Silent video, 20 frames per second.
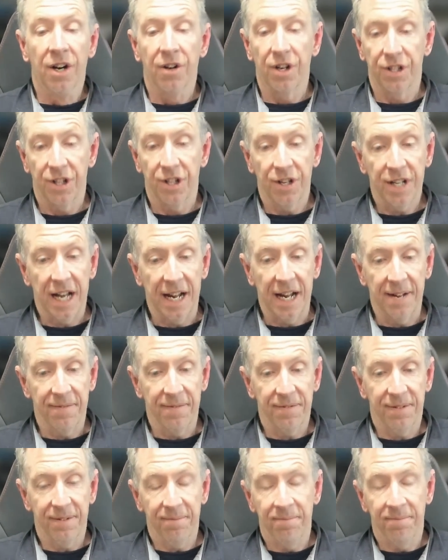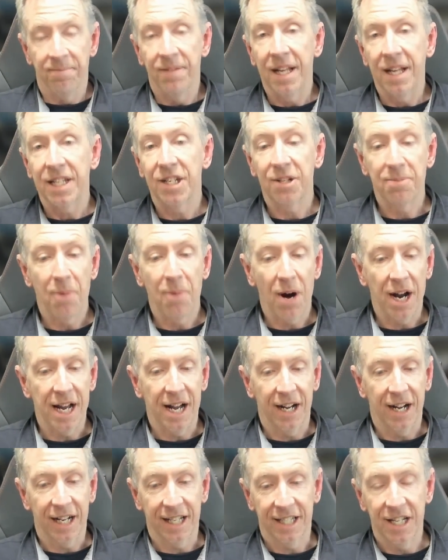But so yeah, that's just
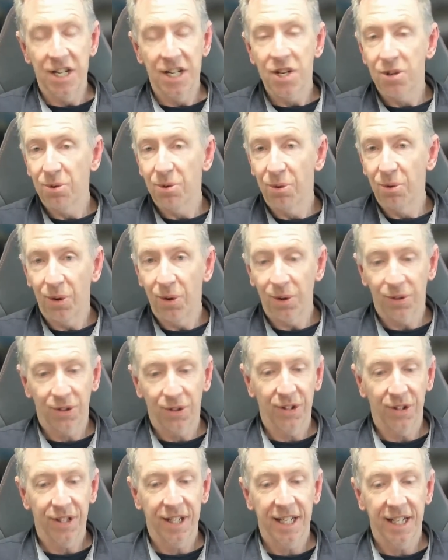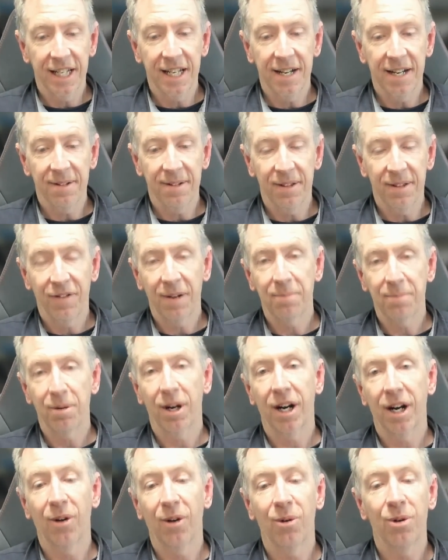my, I guess, initial thoughts on the fun
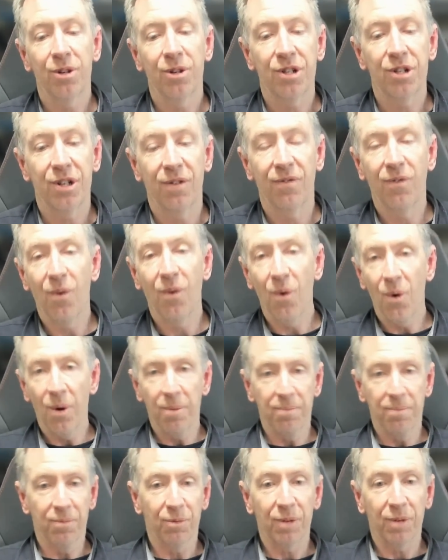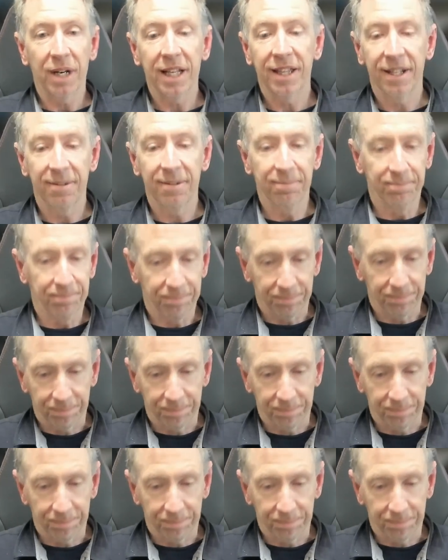product launch. For really the